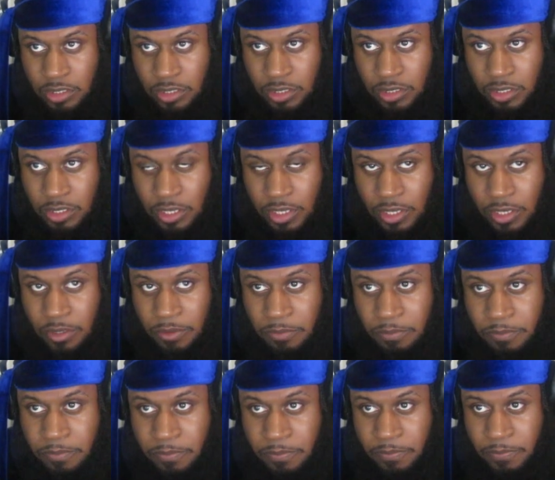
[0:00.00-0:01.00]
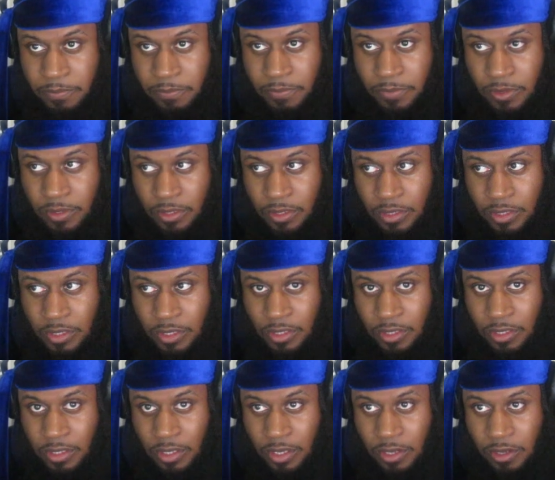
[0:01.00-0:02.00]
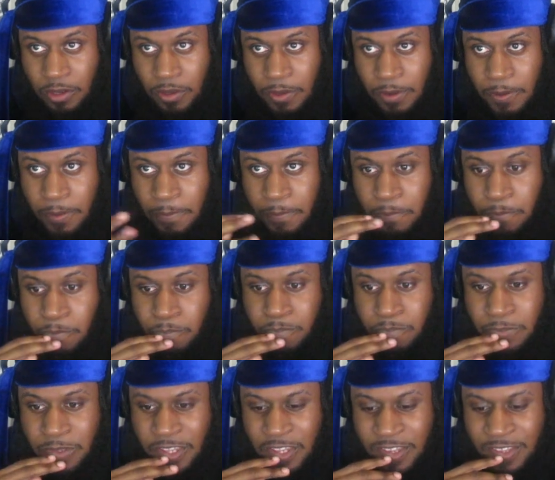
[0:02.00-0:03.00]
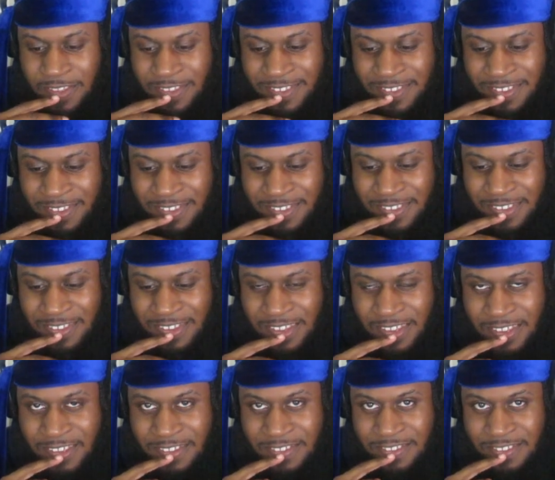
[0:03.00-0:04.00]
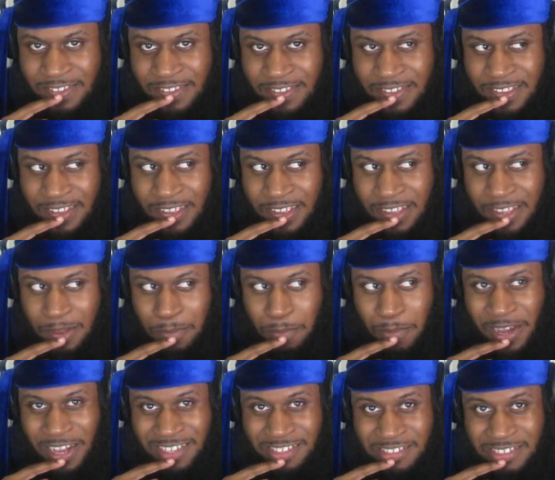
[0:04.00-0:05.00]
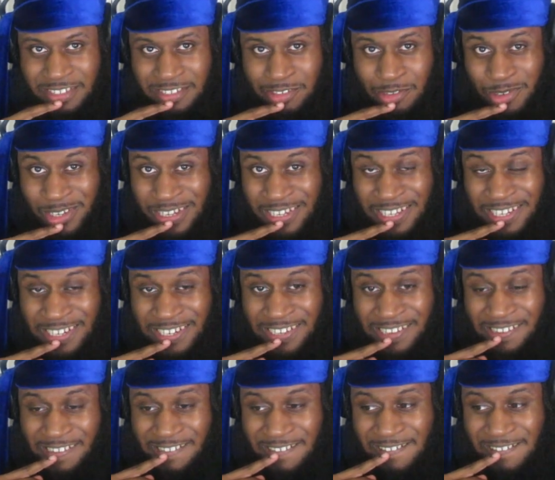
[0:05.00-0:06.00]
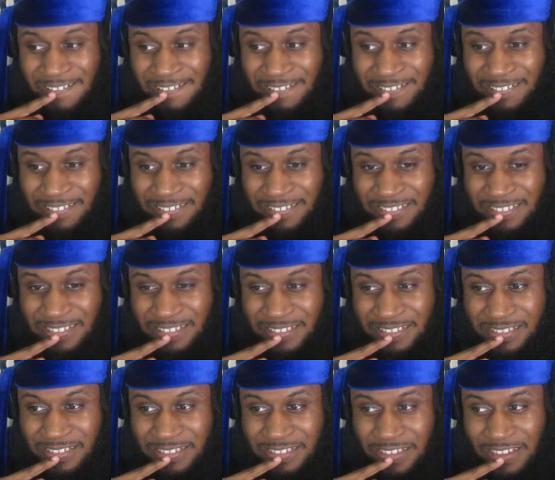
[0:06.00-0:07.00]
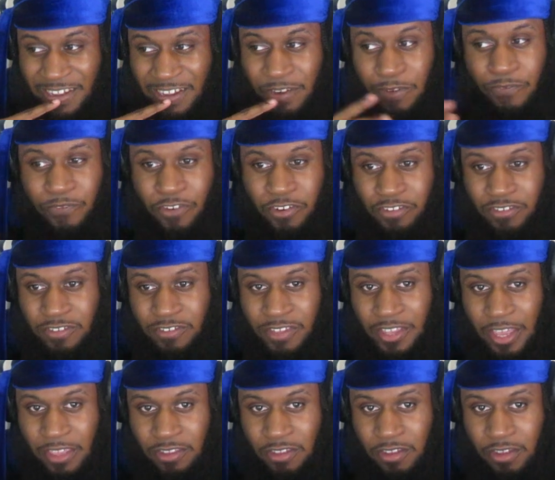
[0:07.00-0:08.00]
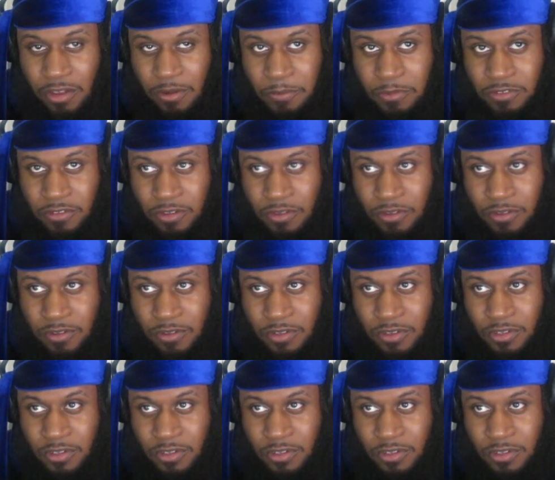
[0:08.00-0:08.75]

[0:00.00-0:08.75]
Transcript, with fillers: Damn. Um, it's six Kenpachi squad? I know first is Captain Yamato.